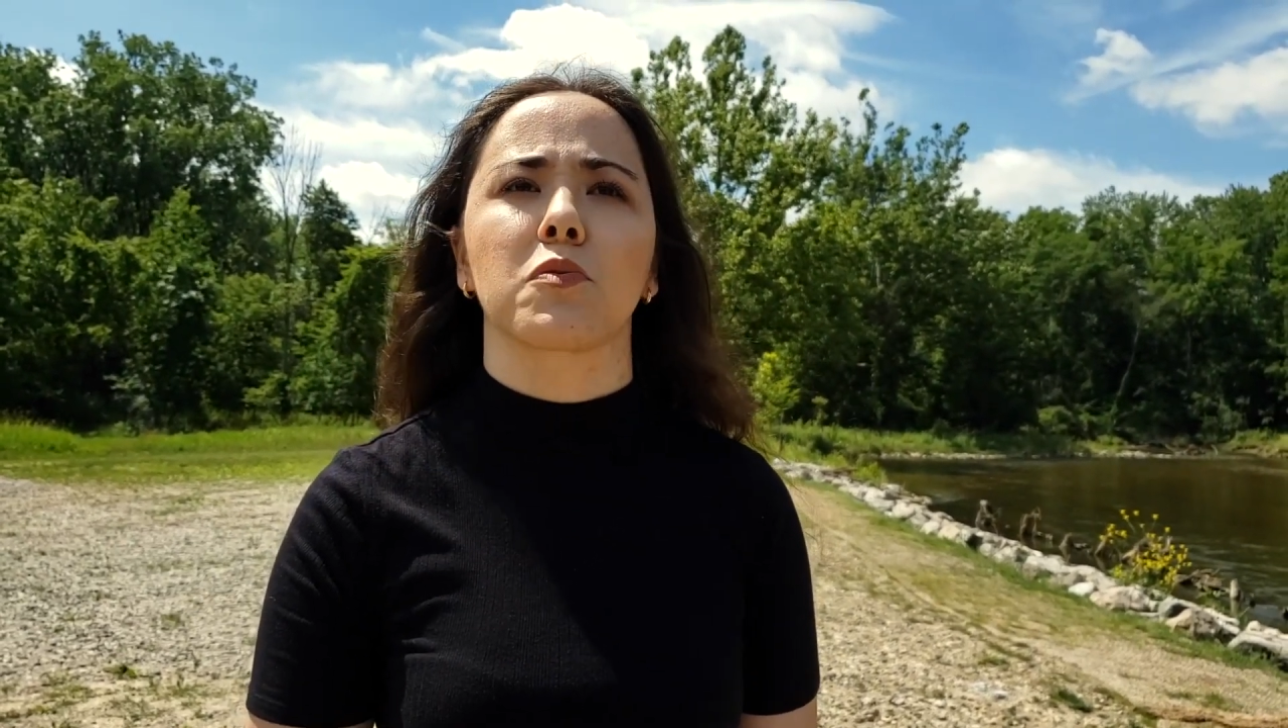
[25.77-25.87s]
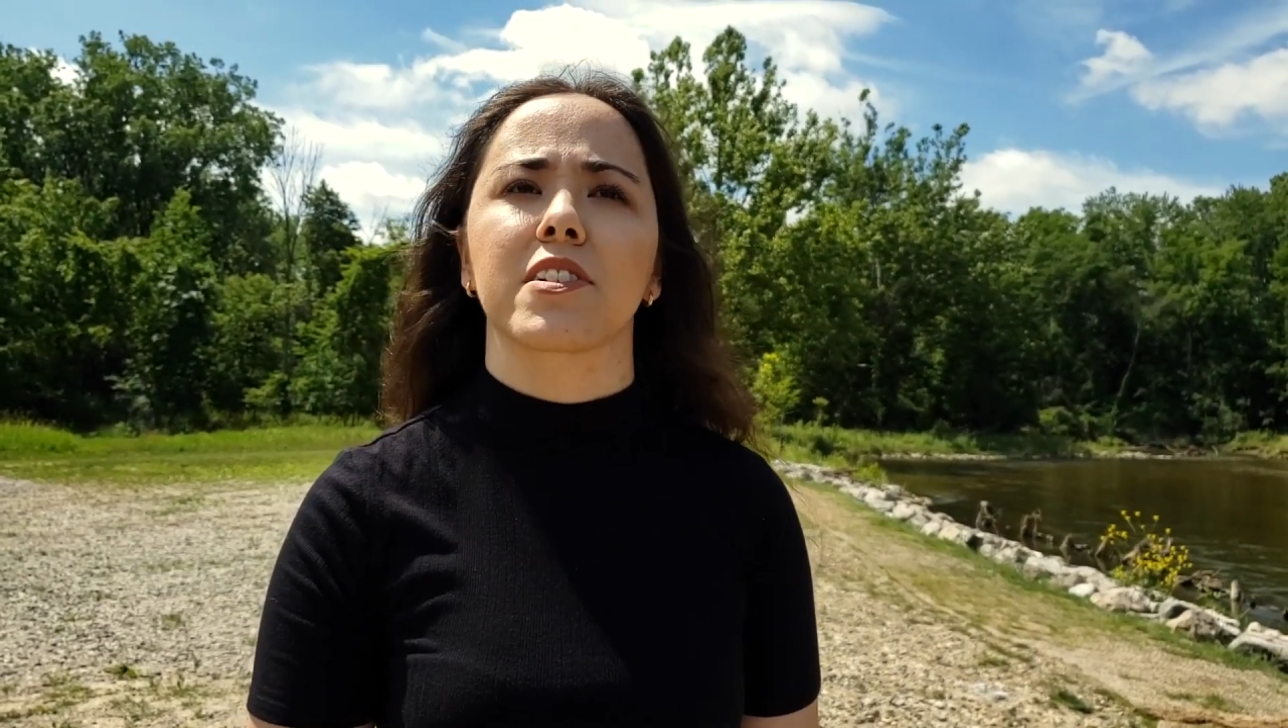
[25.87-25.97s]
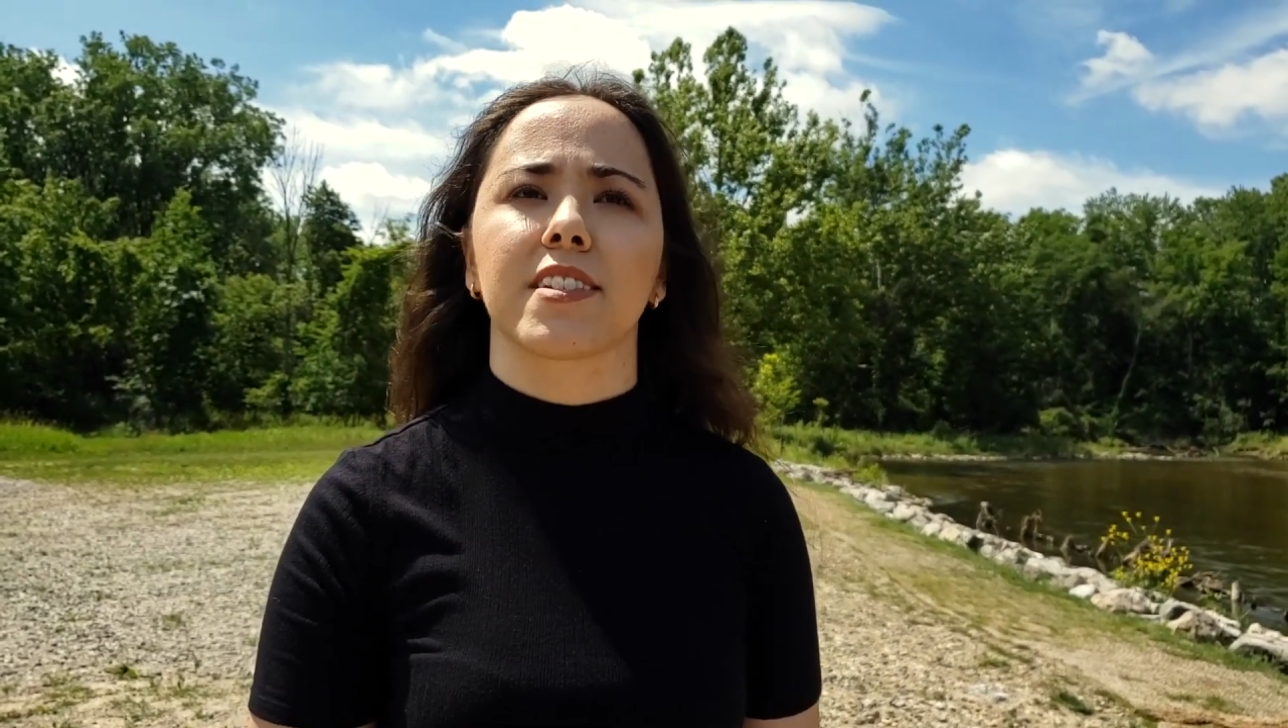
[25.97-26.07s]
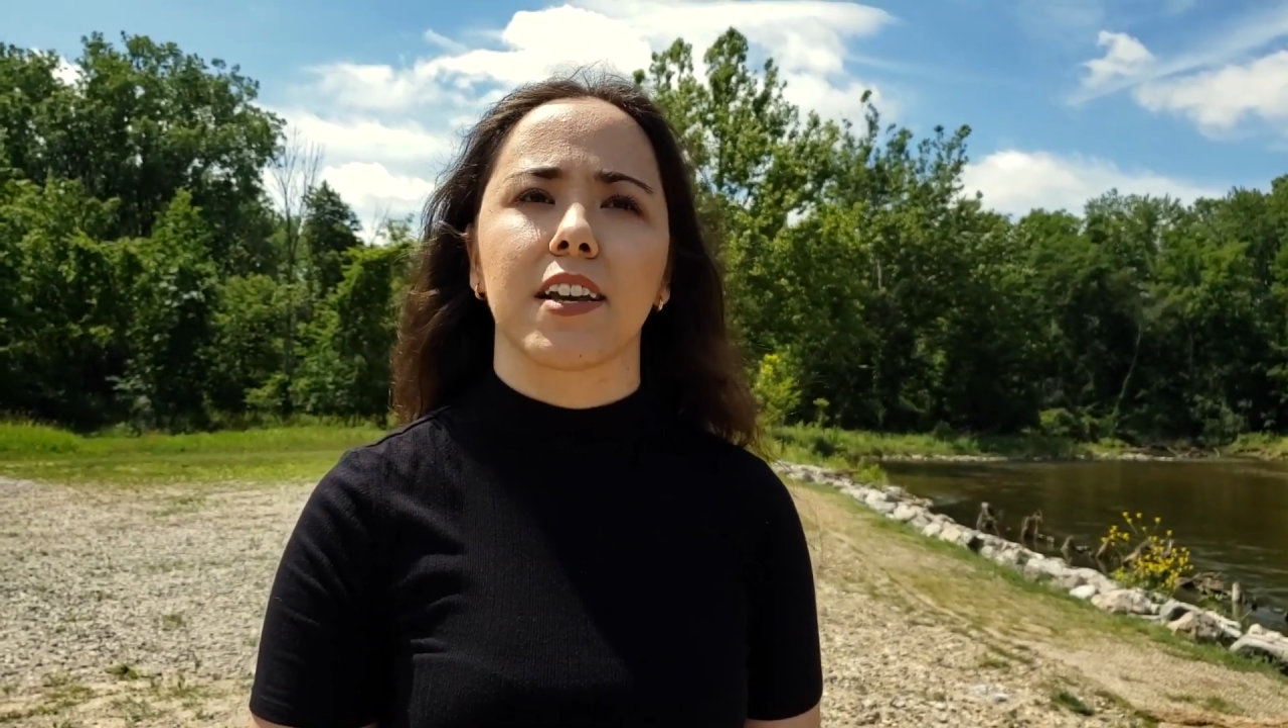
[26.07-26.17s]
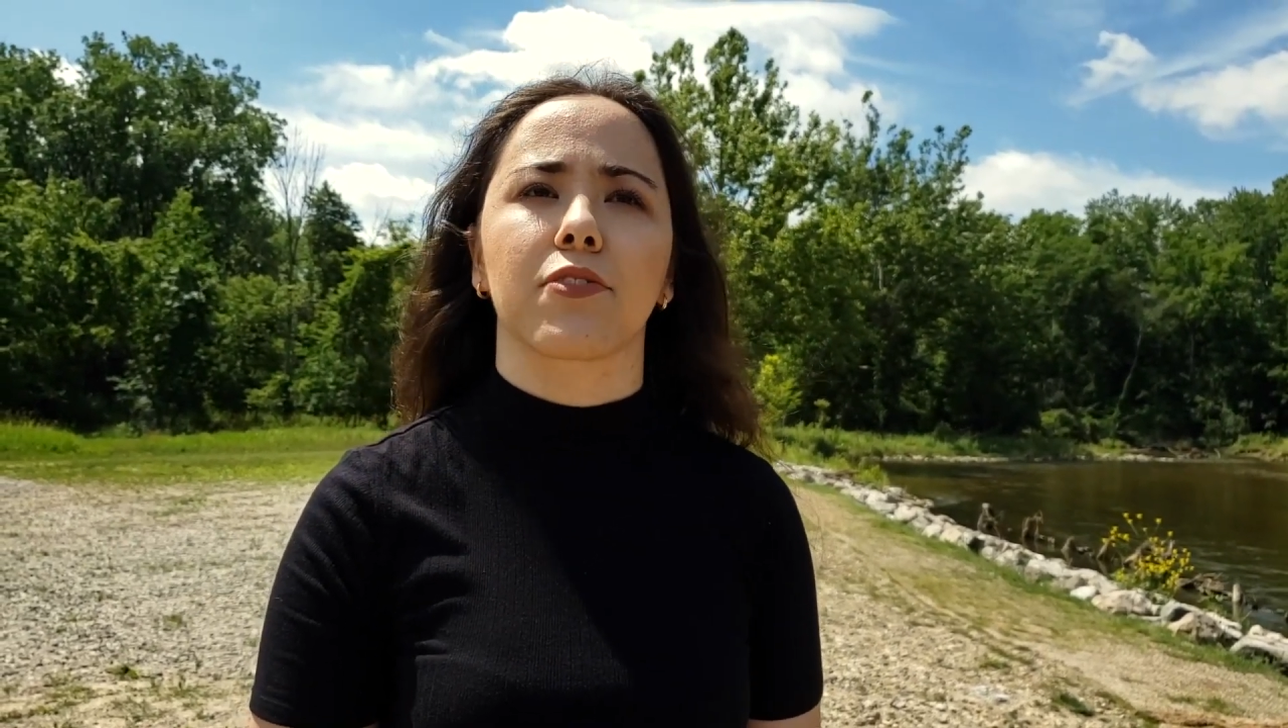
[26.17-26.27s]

to receive